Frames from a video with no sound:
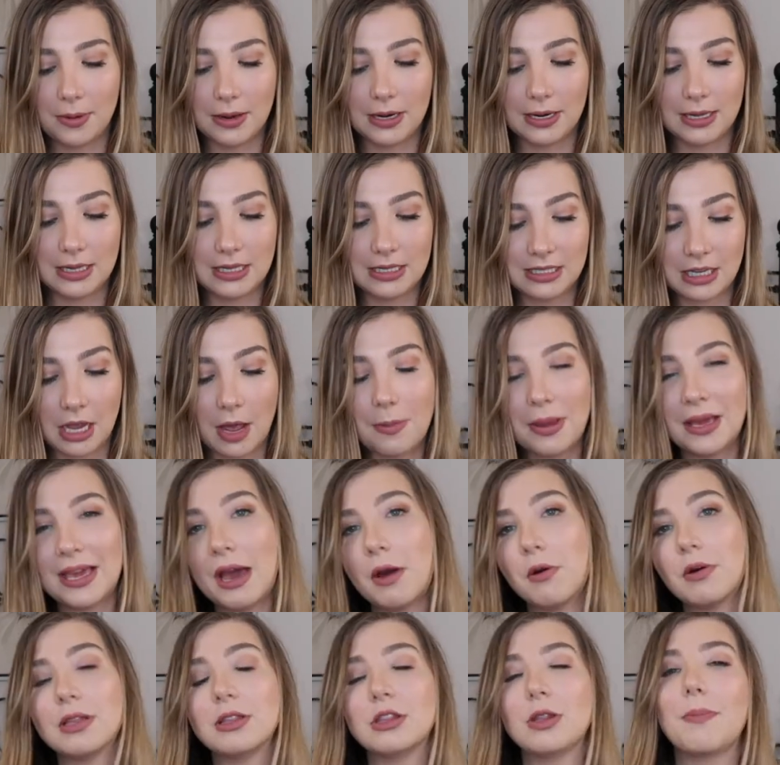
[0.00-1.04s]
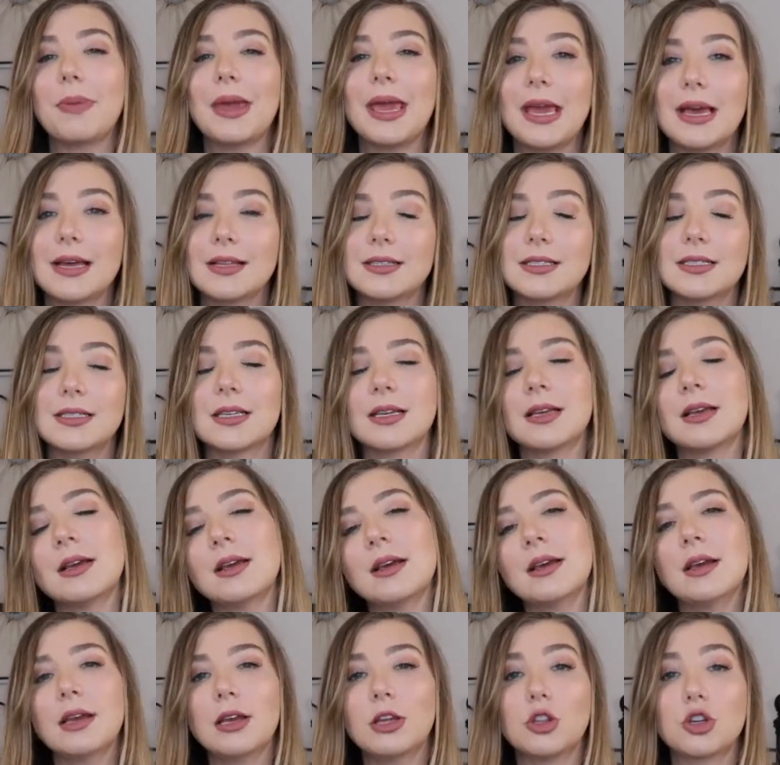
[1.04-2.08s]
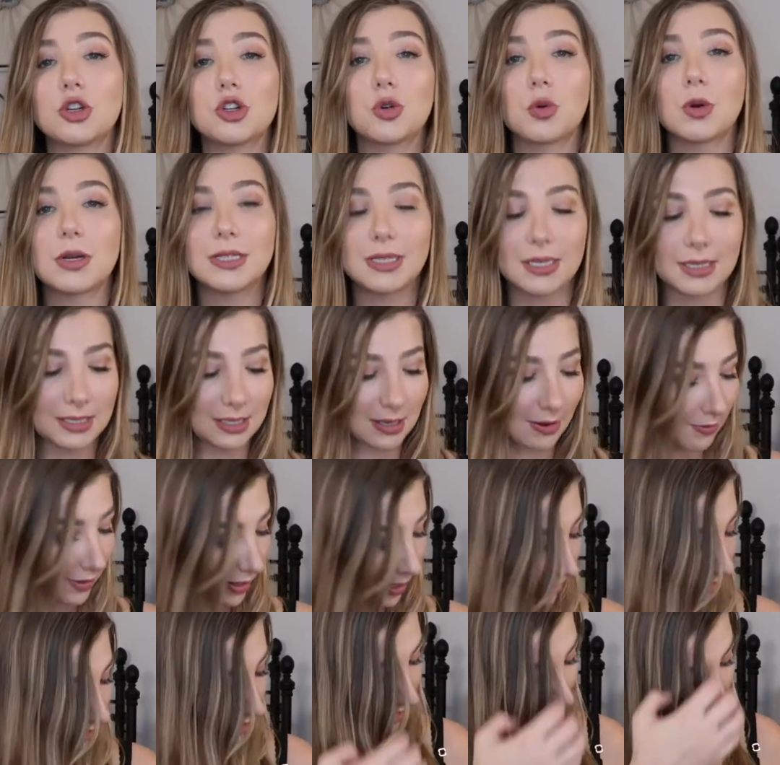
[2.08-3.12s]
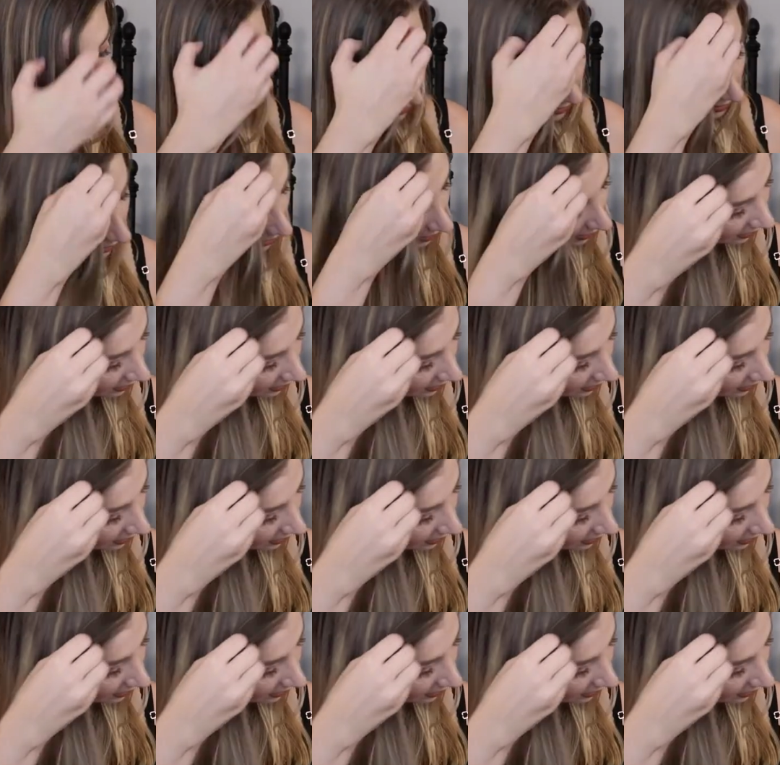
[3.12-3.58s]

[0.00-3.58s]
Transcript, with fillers: but it's coming out in the pants, in the shorts and stuff like that.